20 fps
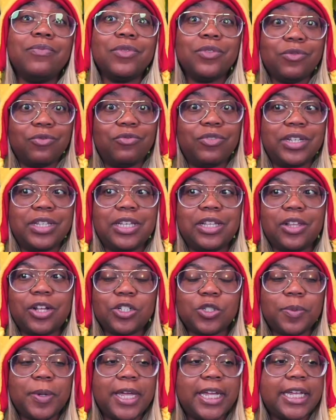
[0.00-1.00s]
really
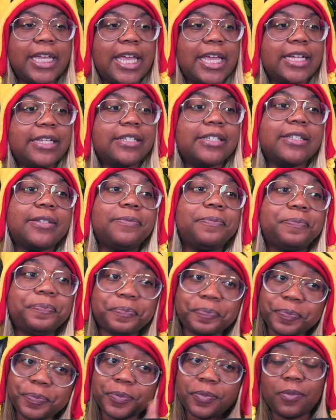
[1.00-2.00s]
large pancakes.
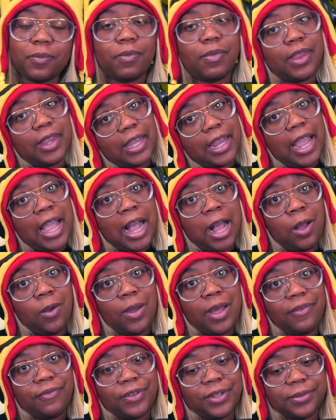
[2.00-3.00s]

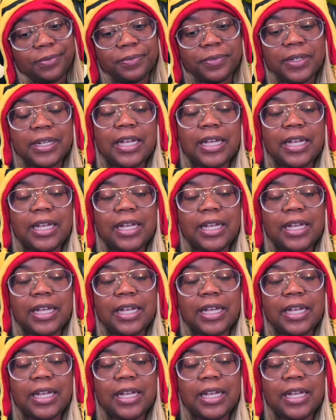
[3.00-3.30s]
However,